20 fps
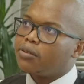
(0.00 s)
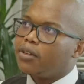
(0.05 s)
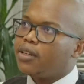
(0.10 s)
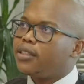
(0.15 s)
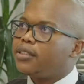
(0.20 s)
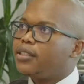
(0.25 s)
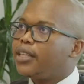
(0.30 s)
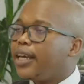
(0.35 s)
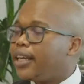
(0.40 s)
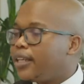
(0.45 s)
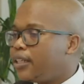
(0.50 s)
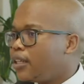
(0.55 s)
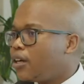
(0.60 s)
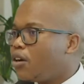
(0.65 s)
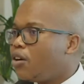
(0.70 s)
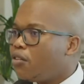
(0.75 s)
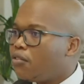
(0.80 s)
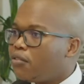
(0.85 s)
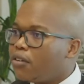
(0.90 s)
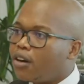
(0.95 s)
well as the handing
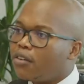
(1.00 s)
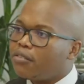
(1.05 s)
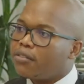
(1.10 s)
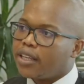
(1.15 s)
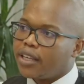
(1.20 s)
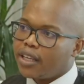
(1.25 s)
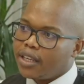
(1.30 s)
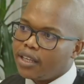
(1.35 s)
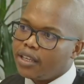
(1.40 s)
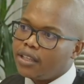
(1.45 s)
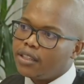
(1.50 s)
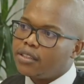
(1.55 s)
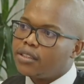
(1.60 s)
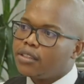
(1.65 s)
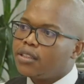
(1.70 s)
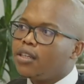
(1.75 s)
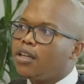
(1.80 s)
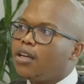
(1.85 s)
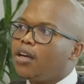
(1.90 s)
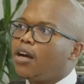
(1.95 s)
over of the
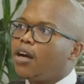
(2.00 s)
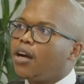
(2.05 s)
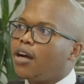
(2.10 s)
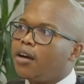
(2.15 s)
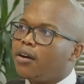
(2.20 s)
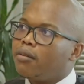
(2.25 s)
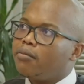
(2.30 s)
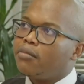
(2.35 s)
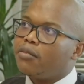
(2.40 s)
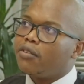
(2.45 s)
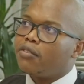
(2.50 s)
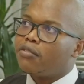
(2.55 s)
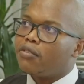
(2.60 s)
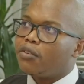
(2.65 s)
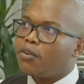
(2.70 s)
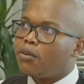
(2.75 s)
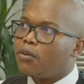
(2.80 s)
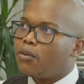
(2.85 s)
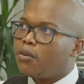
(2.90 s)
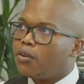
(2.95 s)
keys
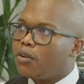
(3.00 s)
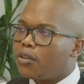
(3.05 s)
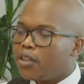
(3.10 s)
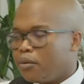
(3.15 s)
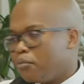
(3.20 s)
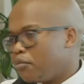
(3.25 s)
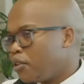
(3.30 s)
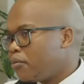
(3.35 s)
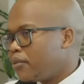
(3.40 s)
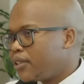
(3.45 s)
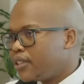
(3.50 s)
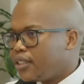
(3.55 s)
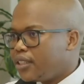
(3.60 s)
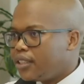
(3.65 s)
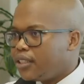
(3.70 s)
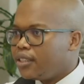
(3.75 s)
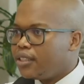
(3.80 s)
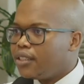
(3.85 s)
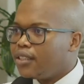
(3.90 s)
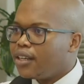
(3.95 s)
for the
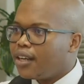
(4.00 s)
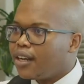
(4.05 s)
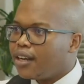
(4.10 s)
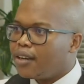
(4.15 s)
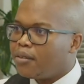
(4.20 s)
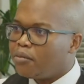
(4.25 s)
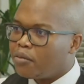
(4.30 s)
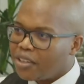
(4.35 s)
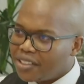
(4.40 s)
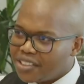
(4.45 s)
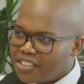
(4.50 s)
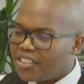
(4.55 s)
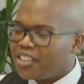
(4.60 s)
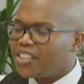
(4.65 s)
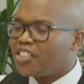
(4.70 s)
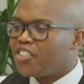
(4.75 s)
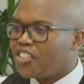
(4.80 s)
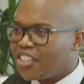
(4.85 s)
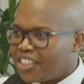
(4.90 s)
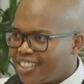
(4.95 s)
property once
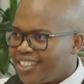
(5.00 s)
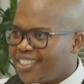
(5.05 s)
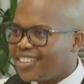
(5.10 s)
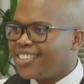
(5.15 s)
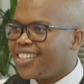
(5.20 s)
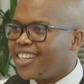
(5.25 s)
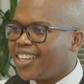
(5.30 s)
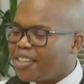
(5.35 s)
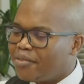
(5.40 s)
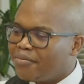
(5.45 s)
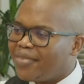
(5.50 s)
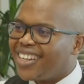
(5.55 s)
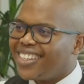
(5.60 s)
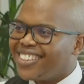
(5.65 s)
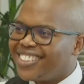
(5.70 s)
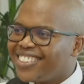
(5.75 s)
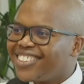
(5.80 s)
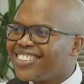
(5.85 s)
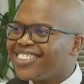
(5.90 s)
registration has taken place.